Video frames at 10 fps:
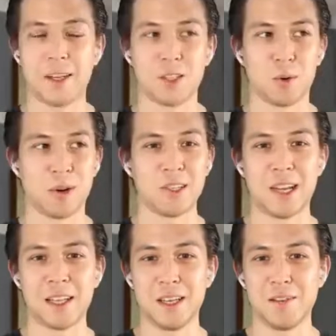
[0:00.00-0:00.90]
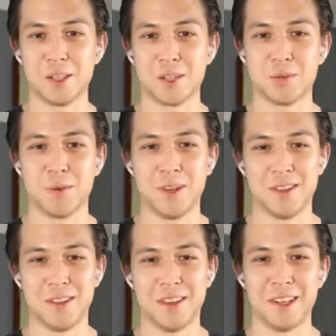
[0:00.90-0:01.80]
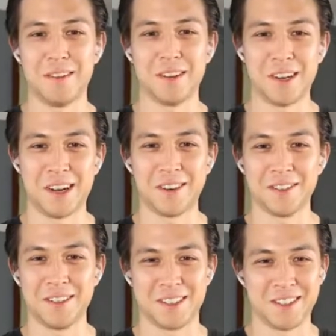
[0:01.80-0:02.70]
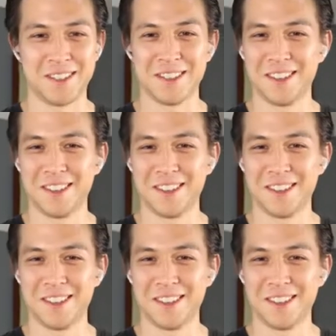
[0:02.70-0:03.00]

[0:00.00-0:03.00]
so where does that leave us with an 11 now? This is the